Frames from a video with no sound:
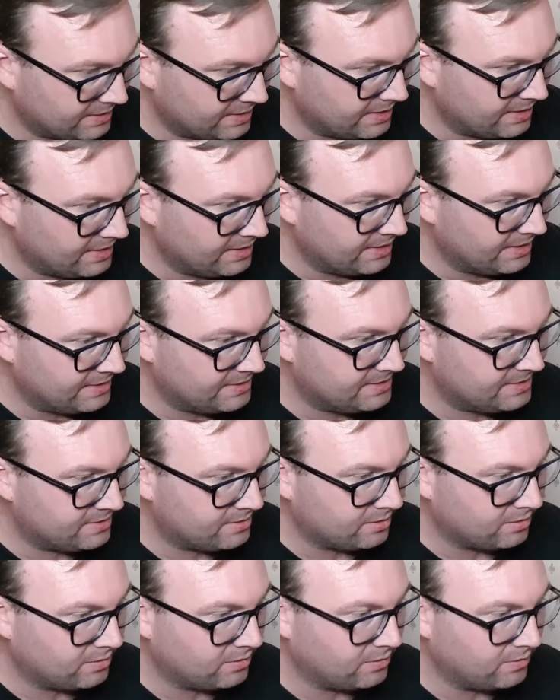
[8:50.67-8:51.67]
a list
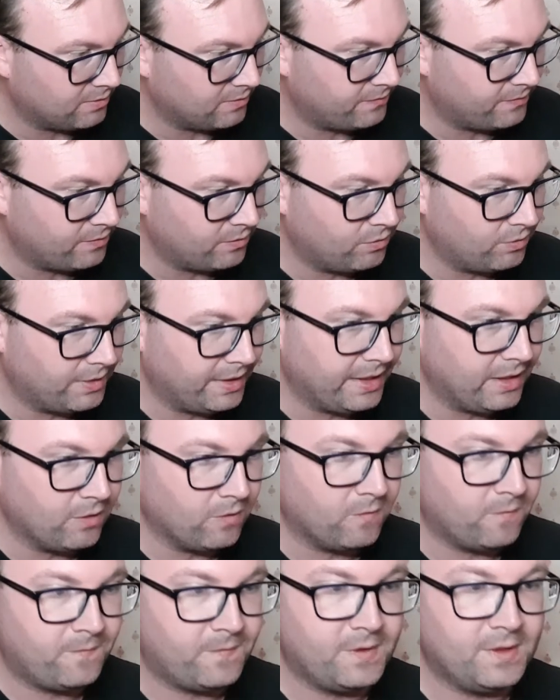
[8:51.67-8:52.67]
of all the
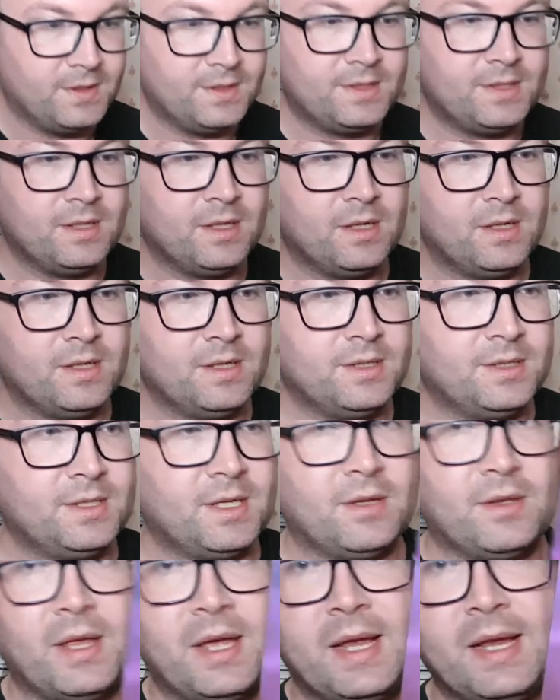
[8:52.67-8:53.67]
authors.
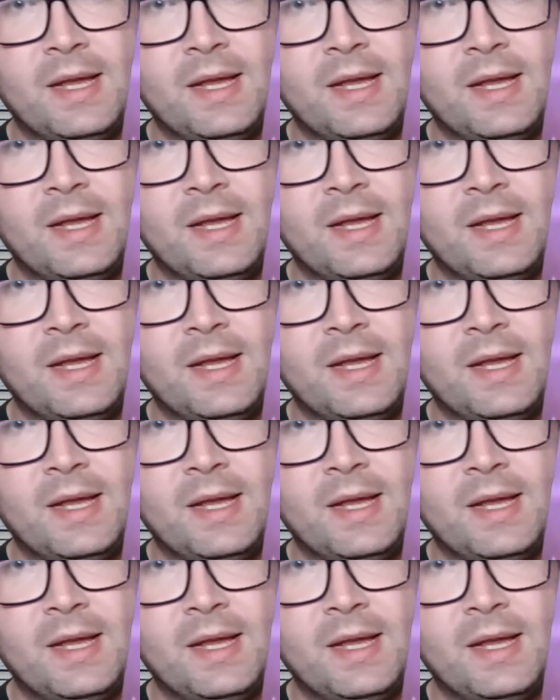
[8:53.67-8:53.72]
So that